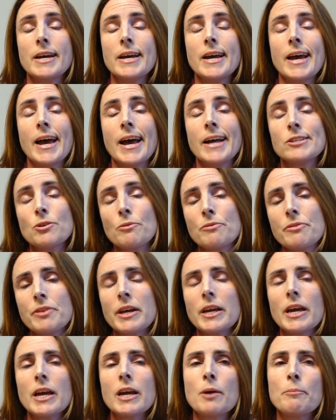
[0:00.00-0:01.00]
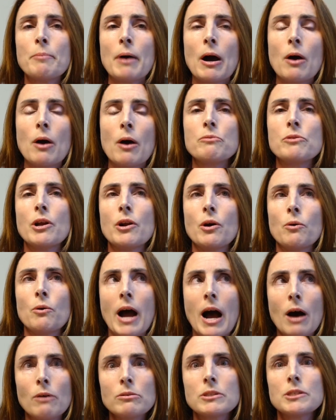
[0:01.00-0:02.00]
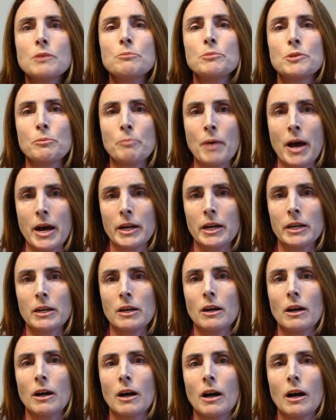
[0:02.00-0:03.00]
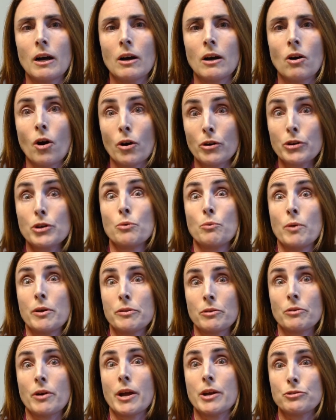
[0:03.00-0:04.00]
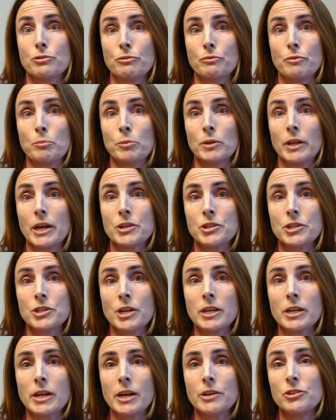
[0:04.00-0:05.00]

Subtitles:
And so thinking about, how symptomatic are you with your atrial fibrillation,